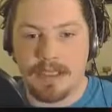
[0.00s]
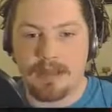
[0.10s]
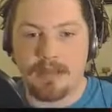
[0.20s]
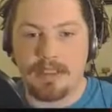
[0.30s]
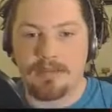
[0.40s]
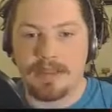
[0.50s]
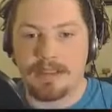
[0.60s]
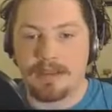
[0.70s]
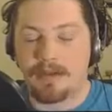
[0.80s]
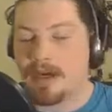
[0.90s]
I don't believe in
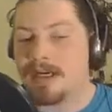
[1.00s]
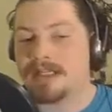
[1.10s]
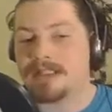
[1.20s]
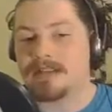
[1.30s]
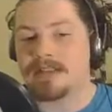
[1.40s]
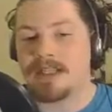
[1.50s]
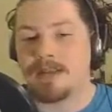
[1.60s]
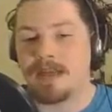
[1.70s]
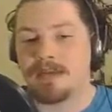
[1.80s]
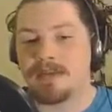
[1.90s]
it though. Alright guys, that's all the
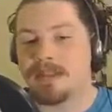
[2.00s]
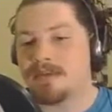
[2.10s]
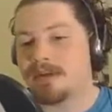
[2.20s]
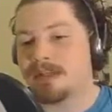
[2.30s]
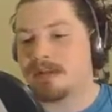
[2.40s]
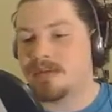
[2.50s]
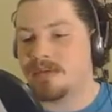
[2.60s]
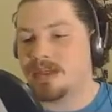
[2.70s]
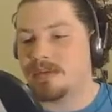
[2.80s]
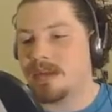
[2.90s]
time I have. If you liked the video, I love you.
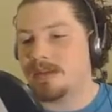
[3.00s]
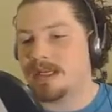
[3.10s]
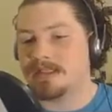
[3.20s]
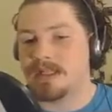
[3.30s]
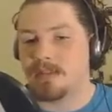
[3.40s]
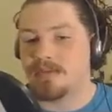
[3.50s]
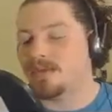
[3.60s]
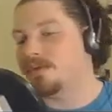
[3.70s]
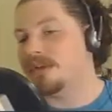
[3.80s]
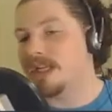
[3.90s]
If you didn't, maybe next time. But
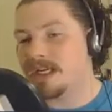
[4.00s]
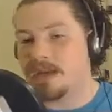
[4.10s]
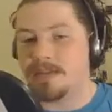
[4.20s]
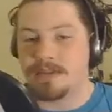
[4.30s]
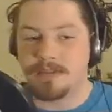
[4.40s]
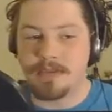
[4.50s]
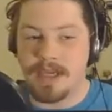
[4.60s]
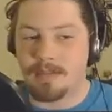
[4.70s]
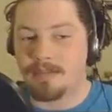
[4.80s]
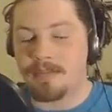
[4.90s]
feel free to like, comment, or
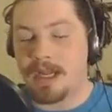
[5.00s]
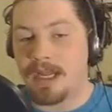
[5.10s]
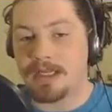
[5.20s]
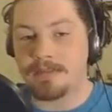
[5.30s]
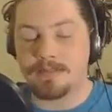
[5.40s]
subscribe. Bye!